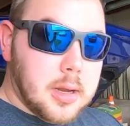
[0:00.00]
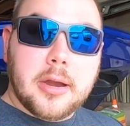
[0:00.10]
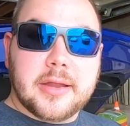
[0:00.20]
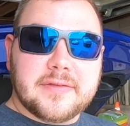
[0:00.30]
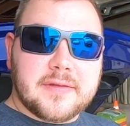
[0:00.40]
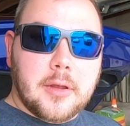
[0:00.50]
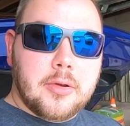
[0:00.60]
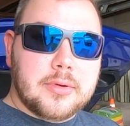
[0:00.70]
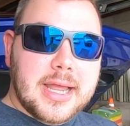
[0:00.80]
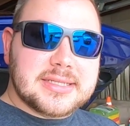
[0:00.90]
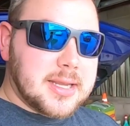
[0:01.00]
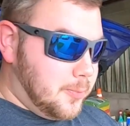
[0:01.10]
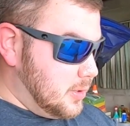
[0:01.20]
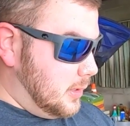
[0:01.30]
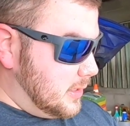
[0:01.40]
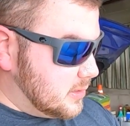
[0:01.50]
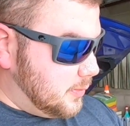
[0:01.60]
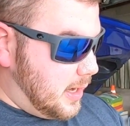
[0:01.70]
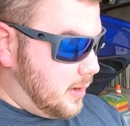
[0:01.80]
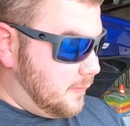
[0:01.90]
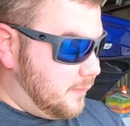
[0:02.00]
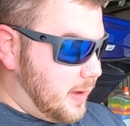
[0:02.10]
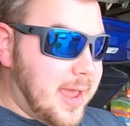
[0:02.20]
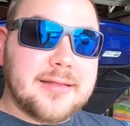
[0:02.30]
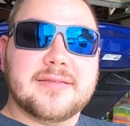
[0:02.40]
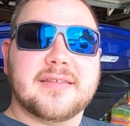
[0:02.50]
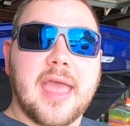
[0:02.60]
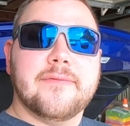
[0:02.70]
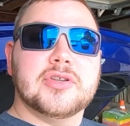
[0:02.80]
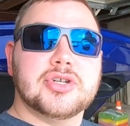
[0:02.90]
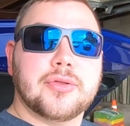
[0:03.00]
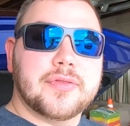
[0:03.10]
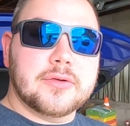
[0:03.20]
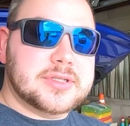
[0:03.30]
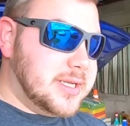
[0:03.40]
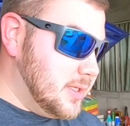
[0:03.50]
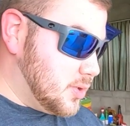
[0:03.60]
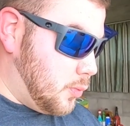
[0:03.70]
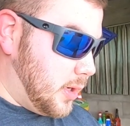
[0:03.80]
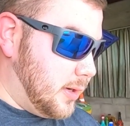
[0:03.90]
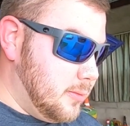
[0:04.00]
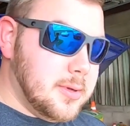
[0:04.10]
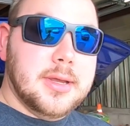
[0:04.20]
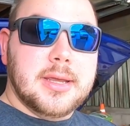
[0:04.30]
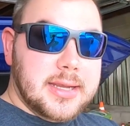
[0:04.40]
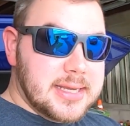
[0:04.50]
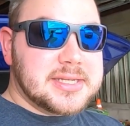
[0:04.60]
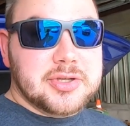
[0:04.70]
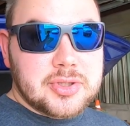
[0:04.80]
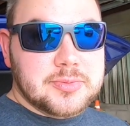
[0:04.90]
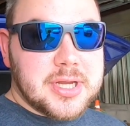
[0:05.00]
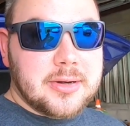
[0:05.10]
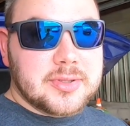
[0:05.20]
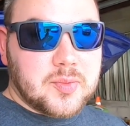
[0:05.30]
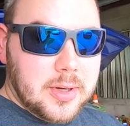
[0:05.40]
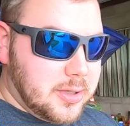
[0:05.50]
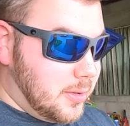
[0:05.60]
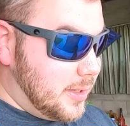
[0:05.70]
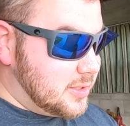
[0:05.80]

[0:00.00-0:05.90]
All right, so next up on the list, we have at Scavenger 1320. He has a YouTube channel as well. Go ahead